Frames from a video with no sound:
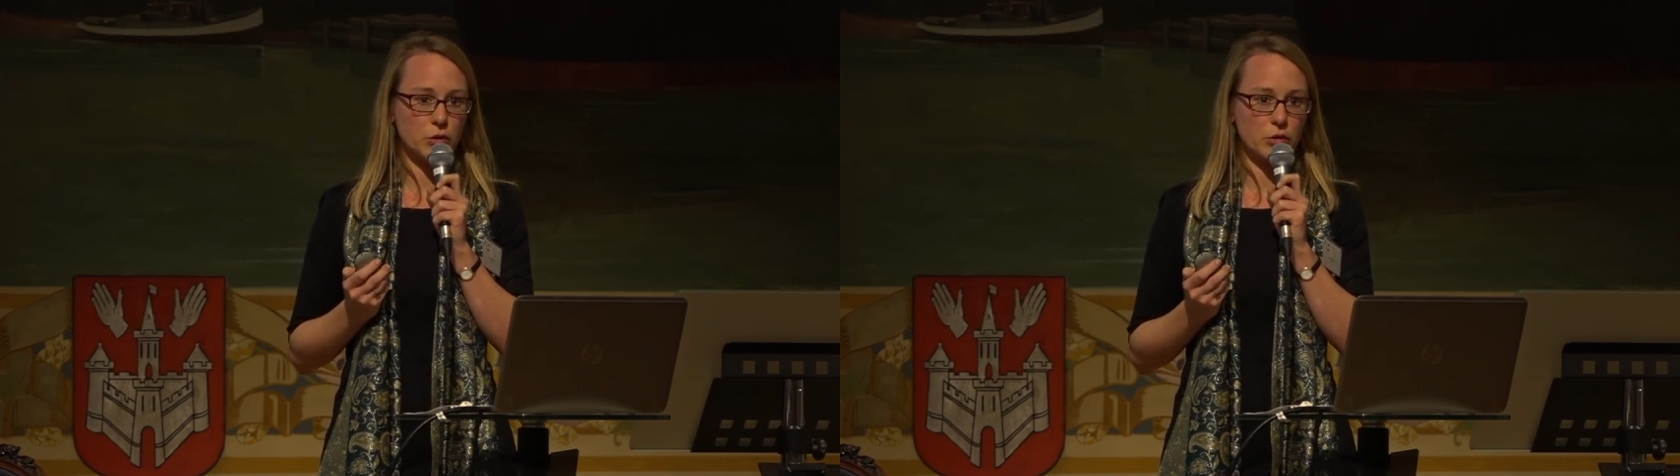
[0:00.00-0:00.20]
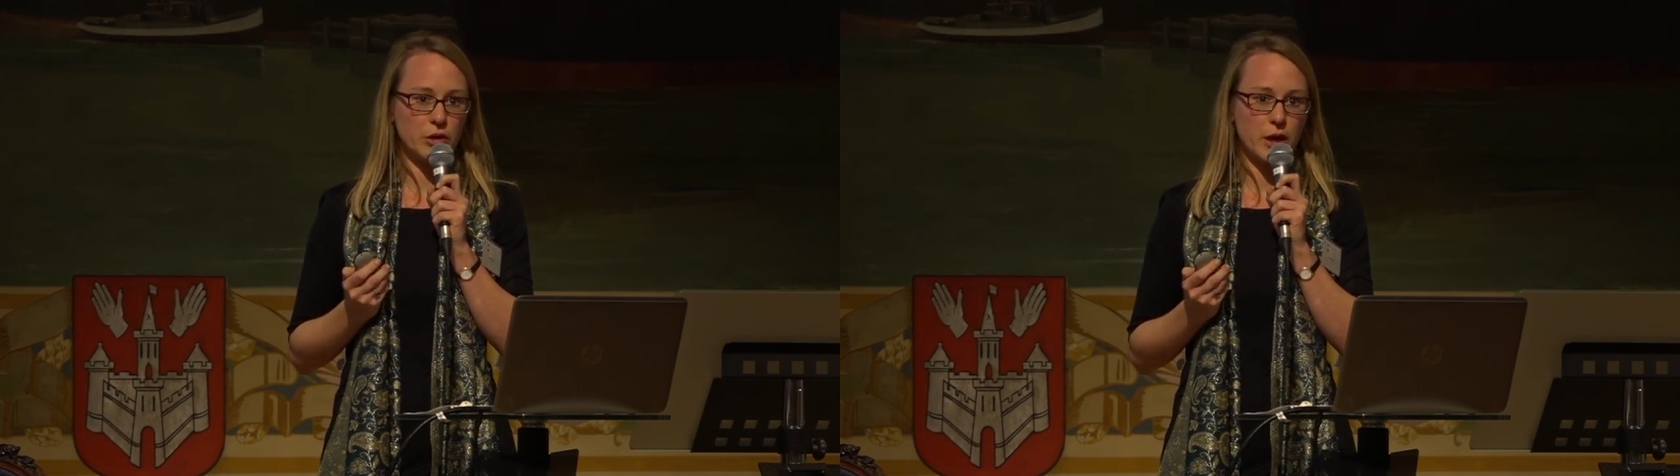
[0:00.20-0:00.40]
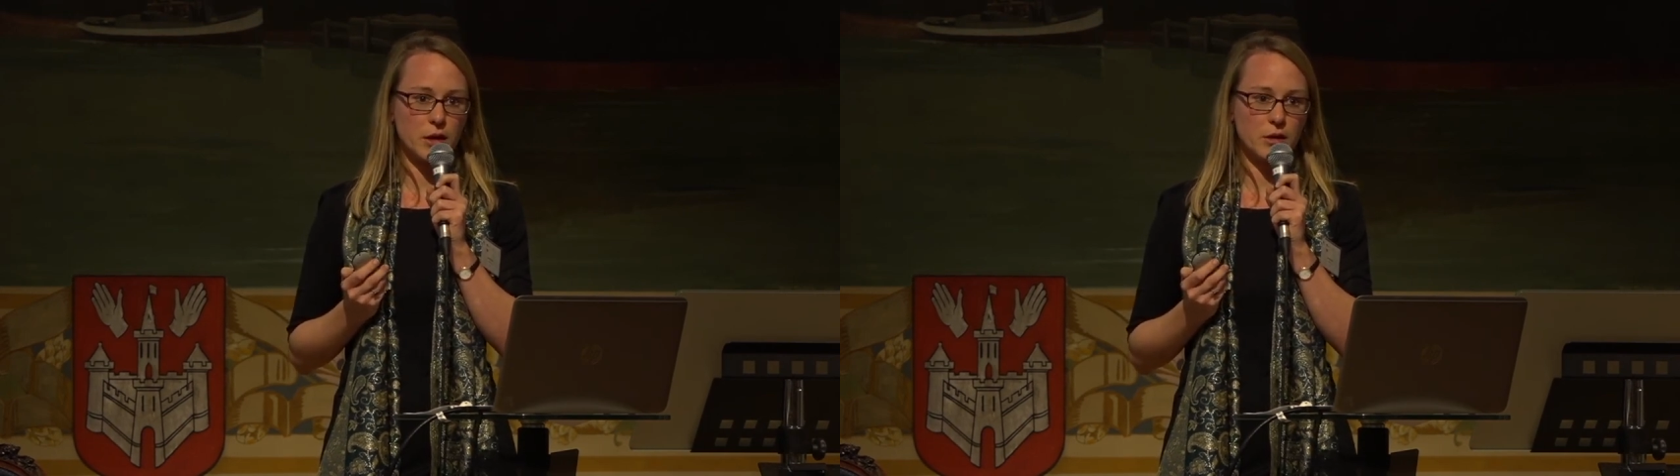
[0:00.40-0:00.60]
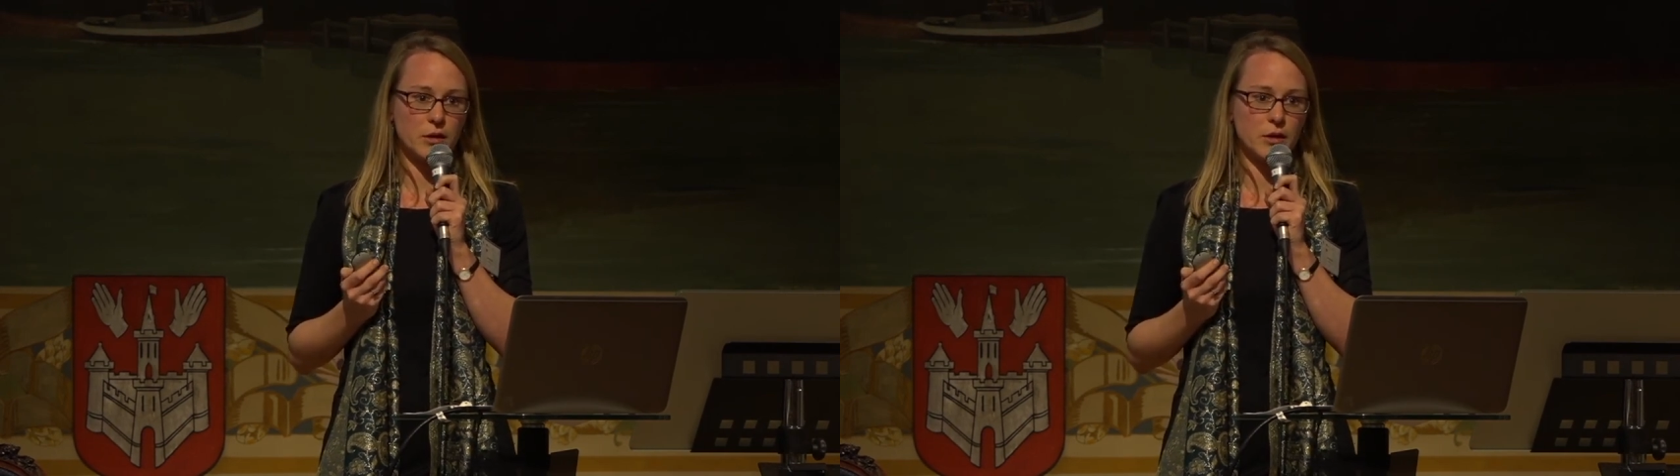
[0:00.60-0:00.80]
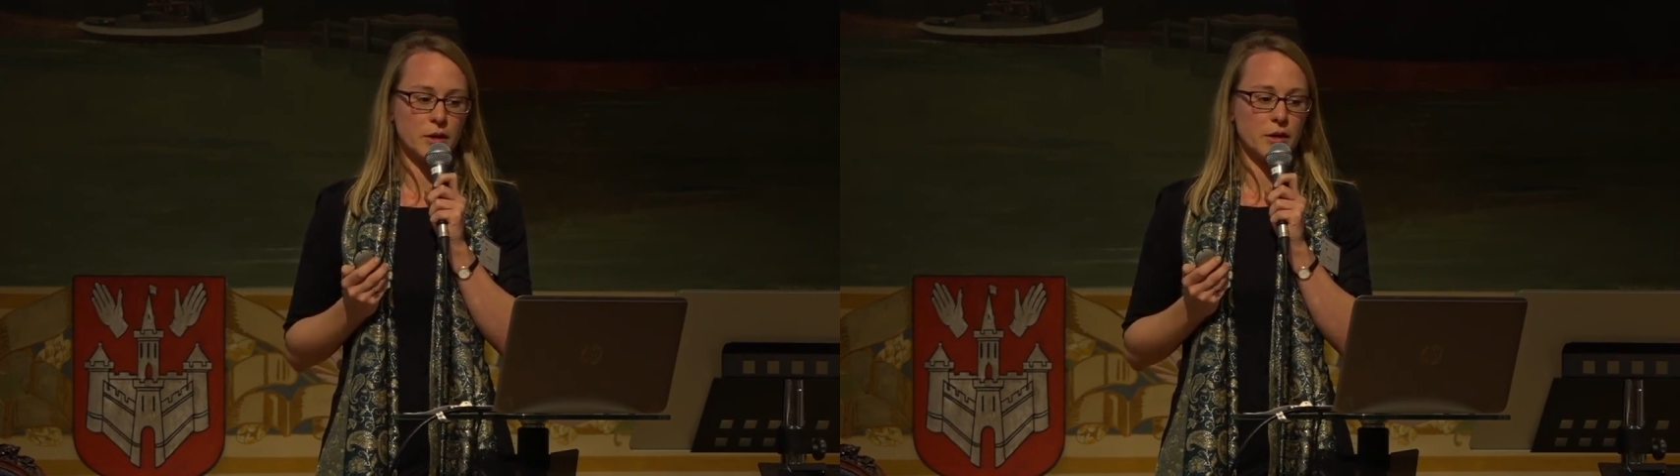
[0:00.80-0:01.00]
a
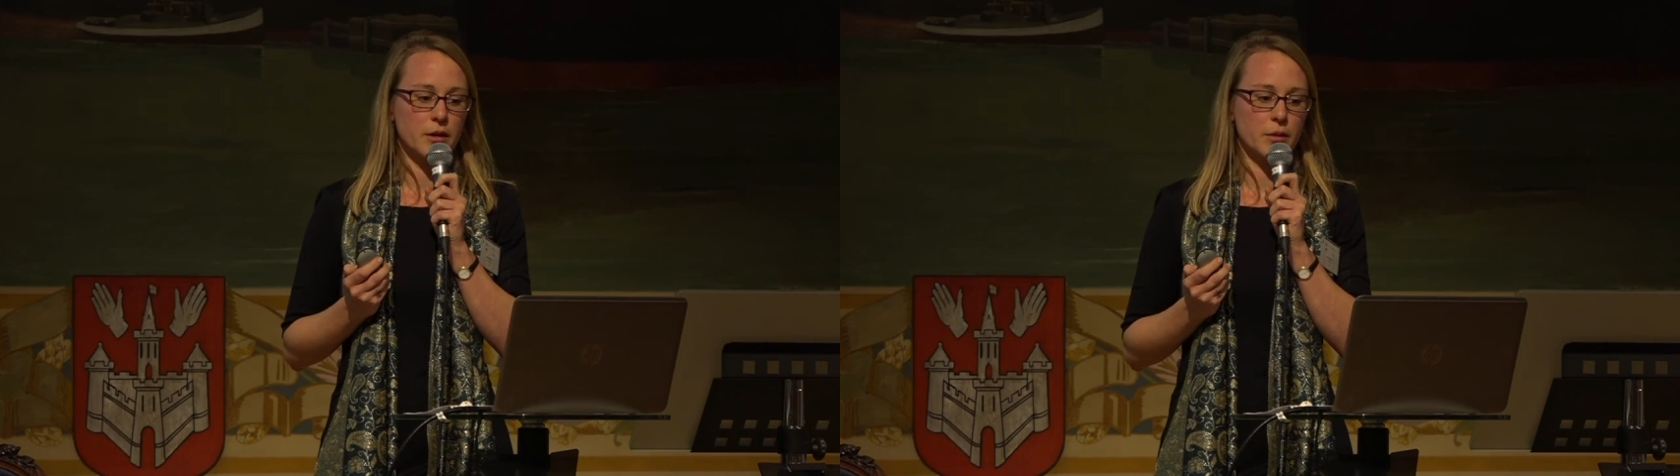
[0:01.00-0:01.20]
co-tutel,